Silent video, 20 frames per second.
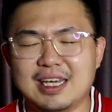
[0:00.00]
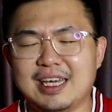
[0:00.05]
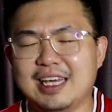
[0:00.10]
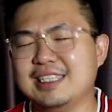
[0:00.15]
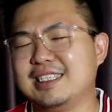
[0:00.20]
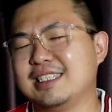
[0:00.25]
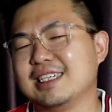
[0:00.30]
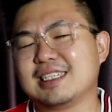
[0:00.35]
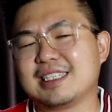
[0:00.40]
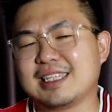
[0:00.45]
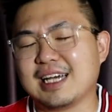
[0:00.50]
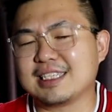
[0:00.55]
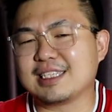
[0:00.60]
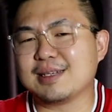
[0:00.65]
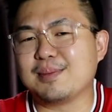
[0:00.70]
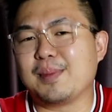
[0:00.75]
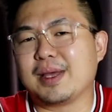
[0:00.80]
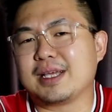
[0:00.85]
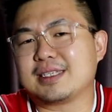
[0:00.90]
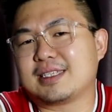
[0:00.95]
It just
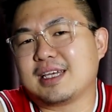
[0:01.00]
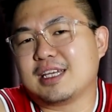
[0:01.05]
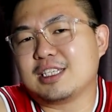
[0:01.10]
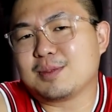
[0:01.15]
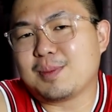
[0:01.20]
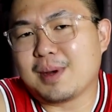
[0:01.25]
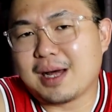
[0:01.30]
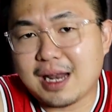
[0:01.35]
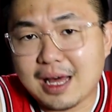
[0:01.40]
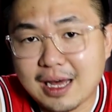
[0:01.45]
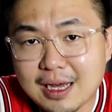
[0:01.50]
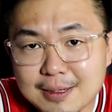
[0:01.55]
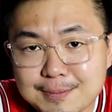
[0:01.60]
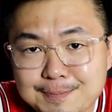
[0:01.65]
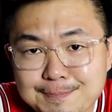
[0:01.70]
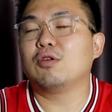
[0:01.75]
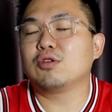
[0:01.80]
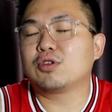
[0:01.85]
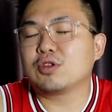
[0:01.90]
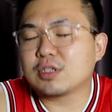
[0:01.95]
doesn't make sense, pala.
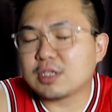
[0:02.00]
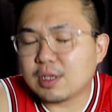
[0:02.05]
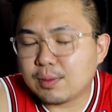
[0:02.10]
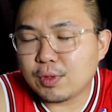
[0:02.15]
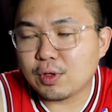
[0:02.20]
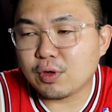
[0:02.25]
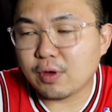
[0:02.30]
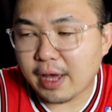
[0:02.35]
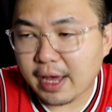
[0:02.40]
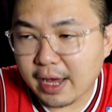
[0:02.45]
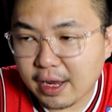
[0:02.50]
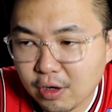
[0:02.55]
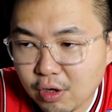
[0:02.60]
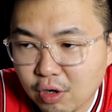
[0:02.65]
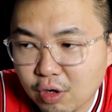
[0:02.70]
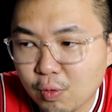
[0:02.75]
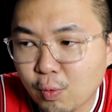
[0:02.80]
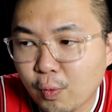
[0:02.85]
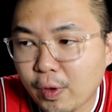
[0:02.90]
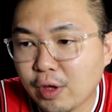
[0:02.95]
Also, something to add
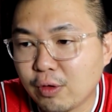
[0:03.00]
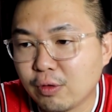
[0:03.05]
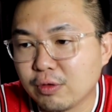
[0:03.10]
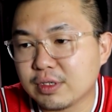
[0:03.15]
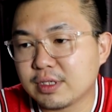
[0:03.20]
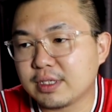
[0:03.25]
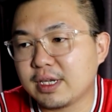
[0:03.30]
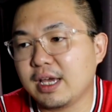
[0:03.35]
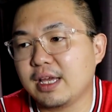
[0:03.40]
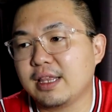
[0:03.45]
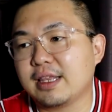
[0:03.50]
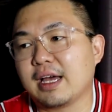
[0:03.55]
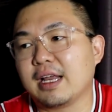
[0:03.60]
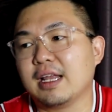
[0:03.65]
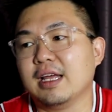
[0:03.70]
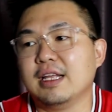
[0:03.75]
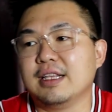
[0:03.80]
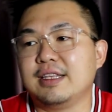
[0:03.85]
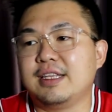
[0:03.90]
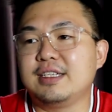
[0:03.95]
on, where you say
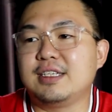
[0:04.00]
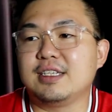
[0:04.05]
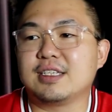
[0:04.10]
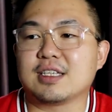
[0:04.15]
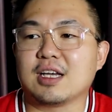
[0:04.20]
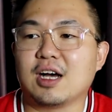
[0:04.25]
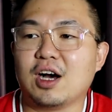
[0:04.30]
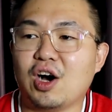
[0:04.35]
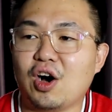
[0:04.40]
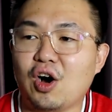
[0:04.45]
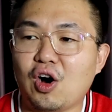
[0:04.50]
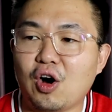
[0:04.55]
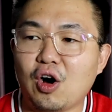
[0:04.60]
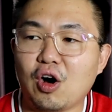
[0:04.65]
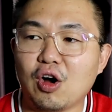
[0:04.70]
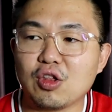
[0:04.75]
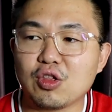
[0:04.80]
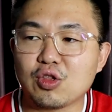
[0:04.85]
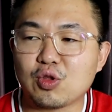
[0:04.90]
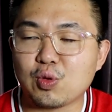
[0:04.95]
that this is a
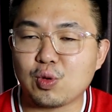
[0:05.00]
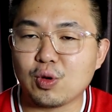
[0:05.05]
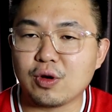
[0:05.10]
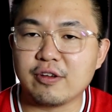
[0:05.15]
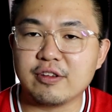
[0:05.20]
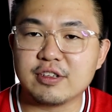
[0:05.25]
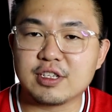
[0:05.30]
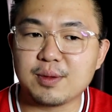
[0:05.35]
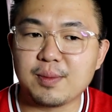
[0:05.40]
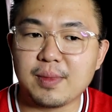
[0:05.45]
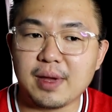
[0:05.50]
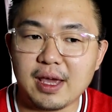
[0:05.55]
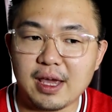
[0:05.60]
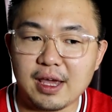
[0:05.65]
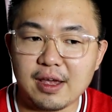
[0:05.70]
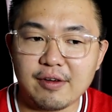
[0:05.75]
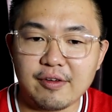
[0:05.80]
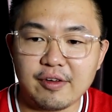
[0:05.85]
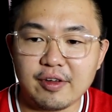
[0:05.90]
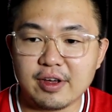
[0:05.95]
hot tourism
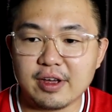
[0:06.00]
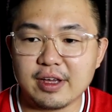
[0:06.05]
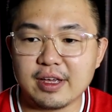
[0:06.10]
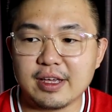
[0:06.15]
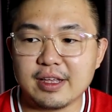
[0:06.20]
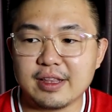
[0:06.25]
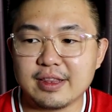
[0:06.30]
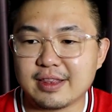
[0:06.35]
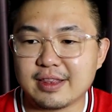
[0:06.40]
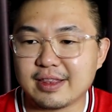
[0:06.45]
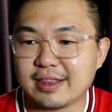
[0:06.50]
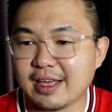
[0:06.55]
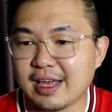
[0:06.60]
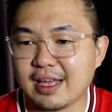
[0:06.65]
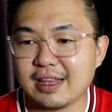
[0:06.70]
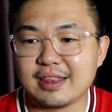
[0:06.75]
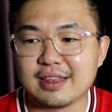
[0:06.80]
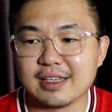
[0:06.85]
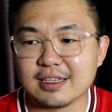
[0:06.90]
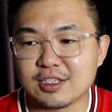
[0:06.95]
area,
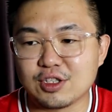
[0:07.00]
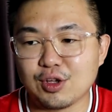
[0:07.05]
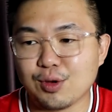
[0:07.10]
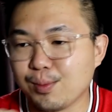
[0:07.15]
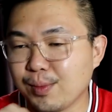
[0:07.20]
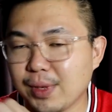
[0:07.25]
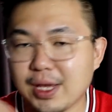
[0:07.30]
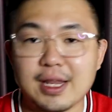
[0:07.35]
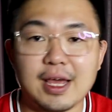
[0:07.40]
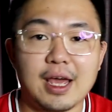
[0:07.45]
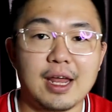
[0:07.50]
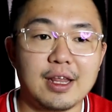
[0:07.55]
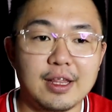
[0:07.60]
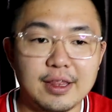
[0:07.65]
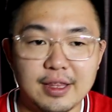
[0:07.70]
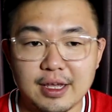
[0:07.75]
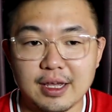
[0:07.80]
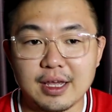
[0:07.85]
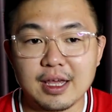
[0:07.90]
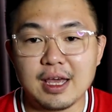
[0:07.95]
that does not mean
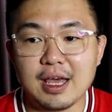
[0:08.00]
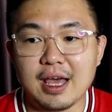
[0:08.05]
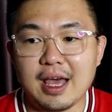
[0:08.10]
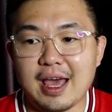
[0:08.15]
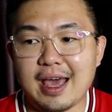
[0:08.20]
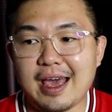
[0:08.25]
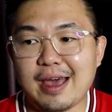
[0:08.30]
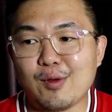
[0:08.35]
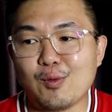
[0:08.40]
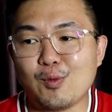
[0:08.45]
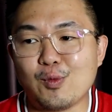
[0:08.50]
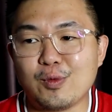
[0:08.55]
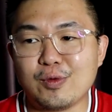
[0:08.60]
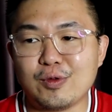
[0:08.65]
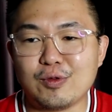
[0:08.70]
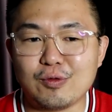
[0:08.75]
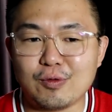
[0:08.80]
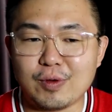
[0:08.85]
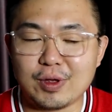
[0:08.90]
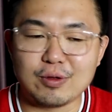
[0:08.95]
anything. And
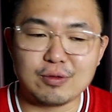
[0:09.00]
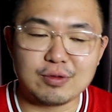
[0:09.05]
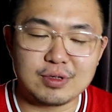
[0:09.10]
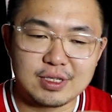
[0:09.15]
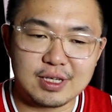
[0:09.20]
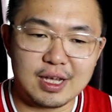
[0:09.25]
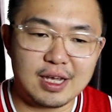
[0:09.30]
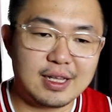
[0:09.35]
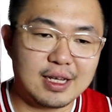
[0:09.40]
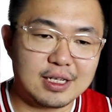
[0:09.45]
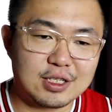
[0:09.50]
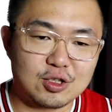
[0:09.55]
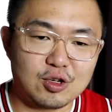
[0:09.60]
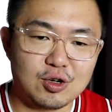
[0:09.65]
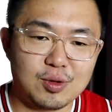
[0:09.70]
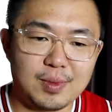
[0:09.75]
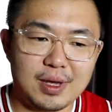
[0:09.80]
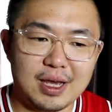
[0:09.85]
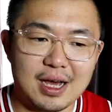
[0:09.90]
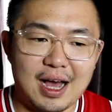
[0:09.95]
when you say there's
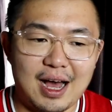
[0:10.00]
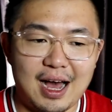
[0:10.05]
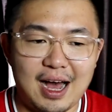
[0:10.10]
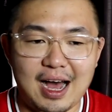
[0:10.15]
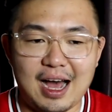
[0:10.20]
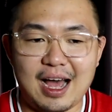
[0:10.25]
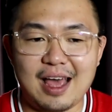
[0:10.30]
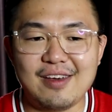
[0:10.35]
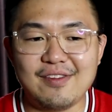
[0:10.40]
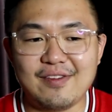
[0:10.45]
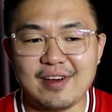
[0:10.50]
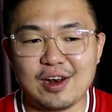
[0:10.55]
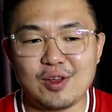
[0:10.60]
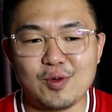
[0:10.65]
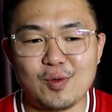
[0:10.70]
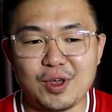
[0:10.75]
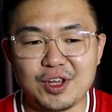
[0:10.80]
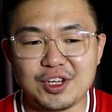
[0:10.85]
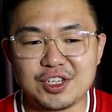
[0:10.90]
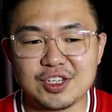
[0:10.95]
going to be a high
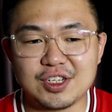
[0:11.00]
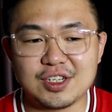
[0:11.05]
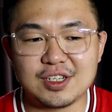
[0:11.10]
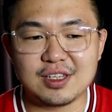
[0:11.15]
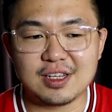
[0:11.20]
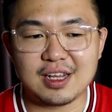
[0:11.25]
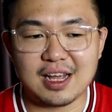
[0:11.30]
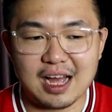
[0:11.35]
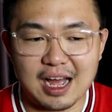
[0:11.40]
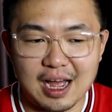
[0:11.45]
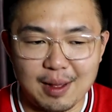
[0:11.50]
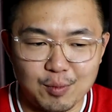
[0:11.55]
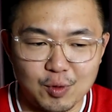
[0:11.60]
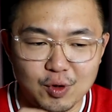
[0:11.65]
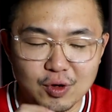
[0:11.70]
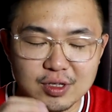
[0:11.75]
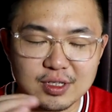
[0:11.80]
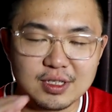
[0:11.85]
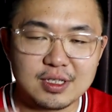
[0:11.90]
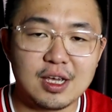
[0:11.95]
valuation, I'm
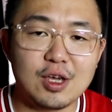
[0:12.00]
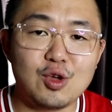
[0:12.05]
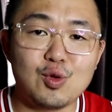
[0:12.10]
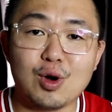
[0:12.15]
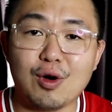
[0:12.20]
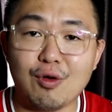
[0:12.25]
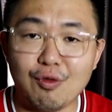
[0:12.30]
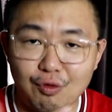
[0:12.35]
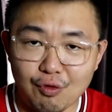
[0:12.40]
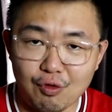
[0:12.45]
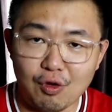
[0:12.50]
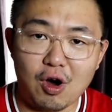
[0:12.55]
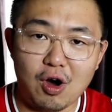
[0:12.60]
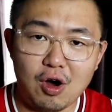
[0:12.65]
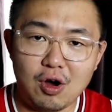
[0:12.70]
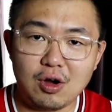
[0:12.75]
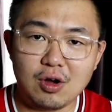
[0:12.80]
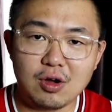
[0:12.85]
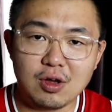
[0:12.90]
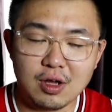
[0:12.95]
going to say you are
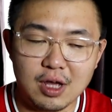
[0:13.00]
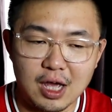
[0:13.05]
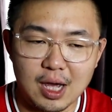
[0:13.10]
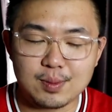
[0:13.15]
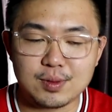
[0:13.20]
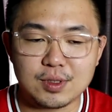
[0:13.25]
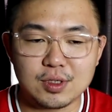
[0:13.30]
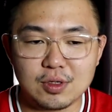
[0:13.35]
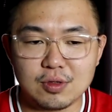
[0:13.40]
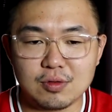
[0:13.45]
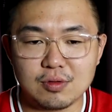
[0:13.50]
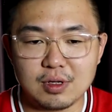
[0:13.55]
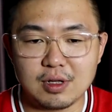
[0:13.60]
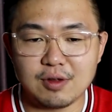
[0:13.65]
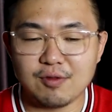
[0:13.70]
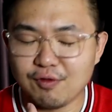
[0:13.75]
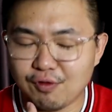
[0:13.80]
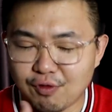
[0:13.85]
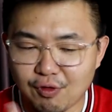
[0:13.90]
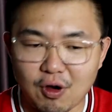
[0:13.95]
wrong,
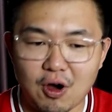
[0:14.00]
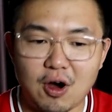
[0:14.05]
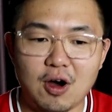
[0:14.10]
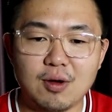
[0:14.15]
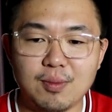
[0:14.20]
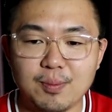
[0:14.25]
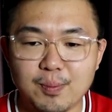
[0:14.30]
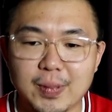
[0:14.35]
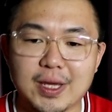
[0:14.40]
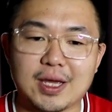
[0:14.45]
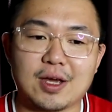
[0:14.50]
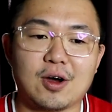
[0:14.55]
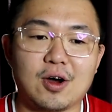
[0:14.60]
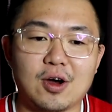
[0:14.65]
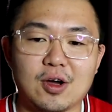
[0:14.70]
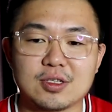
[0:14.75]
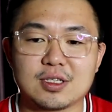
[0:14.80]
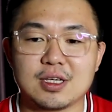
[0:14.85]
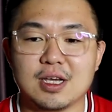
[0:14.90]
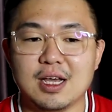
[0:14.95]
absolutely wrong,
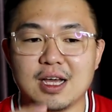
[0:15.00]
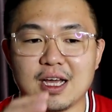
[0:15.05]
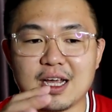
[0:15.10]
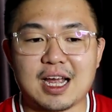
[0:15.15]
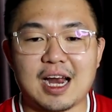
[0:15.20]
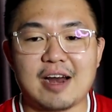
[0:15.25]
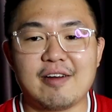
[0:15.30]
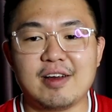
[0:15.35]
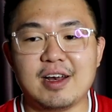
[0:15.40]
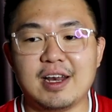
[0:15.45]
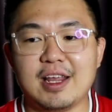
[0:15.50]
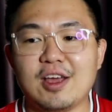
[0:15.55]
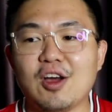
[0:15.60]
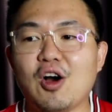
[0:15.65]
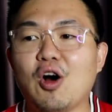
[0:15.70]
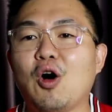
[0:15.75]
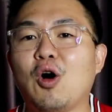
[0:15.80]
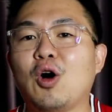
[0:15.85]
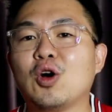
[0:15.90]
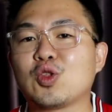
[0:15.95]
because currently
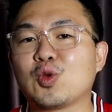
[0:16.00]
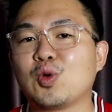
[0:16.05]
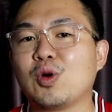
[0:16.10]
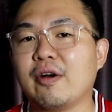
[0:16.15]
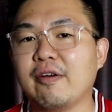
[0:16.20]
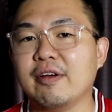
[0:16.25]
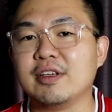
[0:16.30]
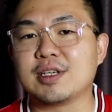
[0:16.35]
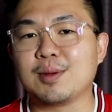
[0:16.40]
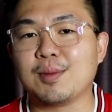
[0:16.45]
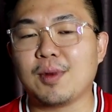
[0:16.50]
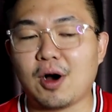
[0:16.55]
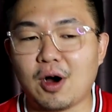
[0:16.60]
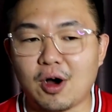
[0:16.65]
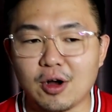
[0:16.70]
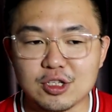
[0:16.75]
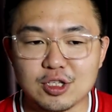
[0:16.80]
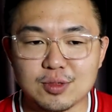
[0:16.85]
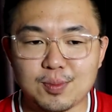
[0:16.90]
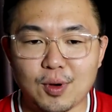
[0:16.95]
all tourism
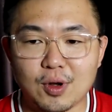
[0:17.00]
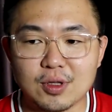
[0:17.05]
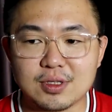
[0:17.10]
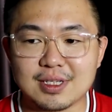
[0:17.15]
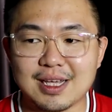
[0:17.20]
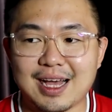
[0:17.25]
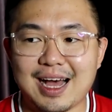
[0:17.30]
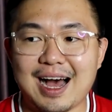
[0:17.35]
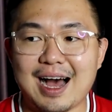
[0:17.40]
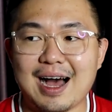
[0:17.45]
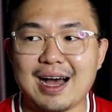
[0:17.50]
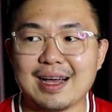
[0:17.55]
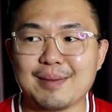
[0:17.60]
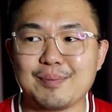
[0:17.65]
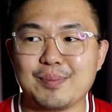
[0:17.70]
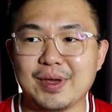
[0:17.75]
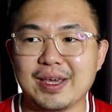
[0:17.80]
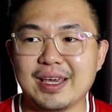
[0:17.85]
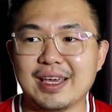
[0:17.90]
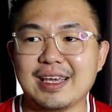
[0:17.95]
hotspots are
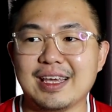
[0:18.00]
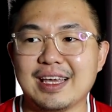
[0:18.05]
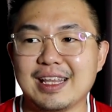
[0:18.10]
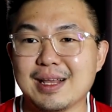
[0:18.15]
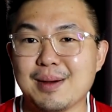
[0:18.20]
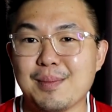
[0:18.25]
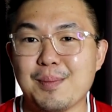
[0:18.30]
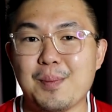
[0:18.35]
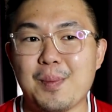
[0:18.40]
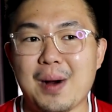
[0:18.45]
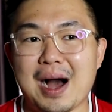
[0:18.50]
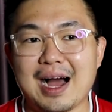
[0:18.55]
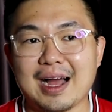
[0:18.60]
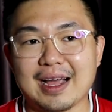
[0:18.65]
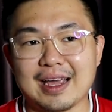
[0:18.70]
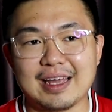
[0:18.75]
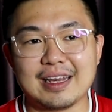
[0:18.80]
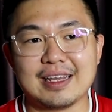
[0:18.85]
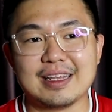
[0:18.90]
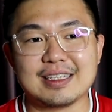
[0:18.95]
being in a
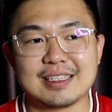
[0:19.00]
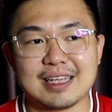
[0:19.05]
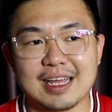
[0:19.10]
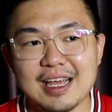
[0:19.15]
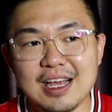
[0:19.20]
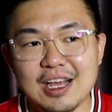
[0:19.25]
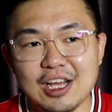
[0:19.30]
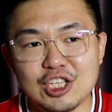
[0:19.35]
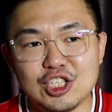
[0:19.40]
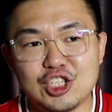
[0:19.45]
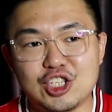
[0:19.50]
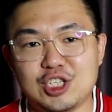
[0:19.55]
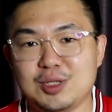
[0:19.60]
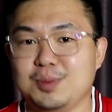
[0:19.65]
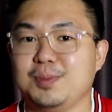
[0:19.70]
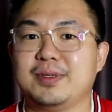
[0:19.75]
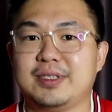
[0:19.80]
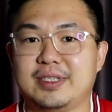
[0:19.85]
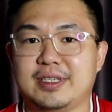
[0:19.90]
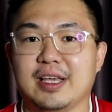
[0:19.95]
bargain. It's like
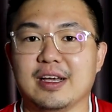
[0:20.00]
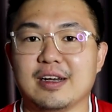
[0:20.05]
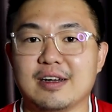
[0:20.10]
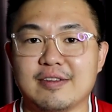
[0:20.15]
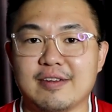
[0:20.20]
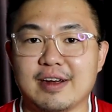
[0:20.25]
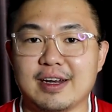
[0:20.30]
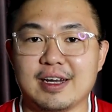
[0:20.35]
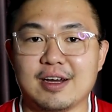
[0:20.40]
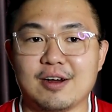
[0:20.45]
cheap sale right